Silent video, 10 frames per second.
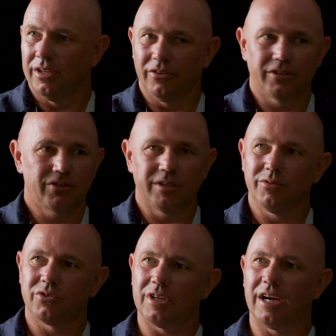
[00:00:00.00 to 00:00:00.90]
So she
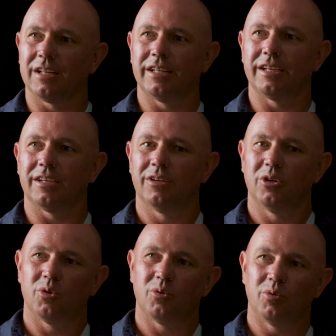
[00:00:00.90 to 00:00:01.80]
was juggling
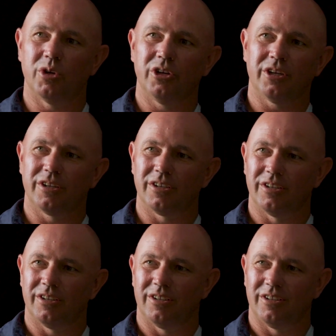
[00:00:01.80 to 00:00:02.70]
work,
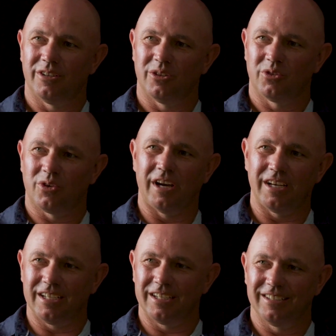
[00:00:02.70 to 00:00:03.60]

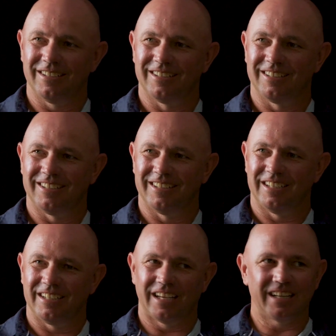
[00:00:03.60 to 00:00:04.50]
training,
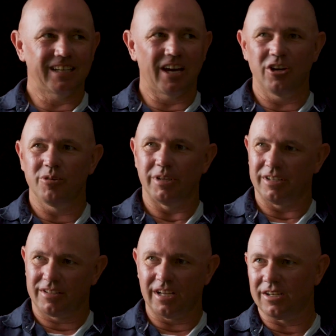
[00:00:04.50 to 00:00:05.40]
getting home at
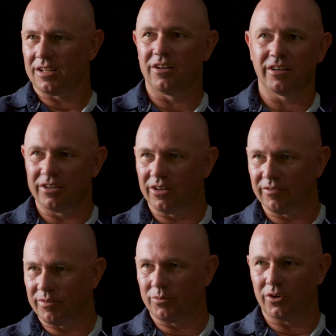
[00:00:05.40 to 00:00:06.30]
10 o'clock at
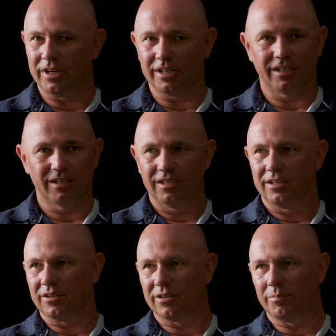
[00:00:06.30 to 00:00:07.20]
night from training,
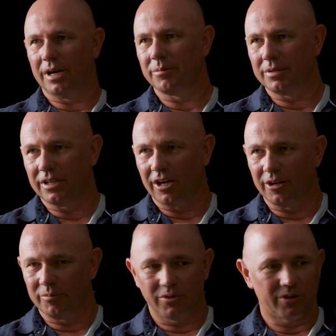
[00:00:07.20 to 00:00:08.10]
got a baby at
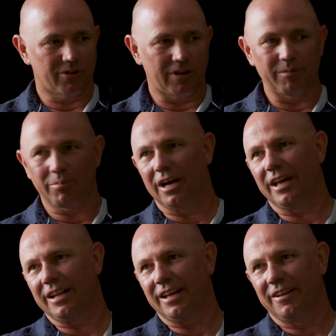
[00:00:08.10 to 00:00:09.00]
home, got a great
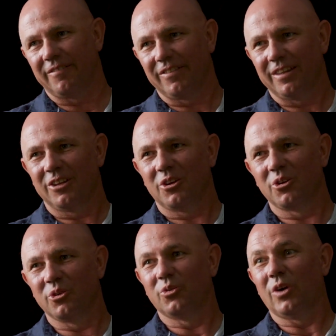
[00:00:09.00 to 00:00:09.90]
partner
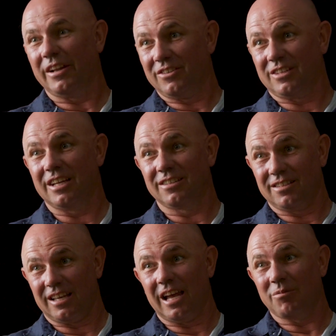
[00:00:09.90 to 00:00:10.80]
who understands
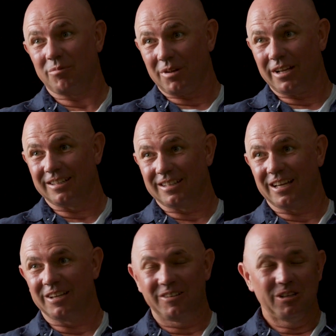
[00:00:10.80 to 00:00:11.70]
the game and played the
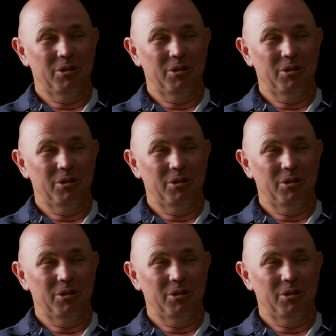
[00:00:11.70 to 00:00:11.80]
game.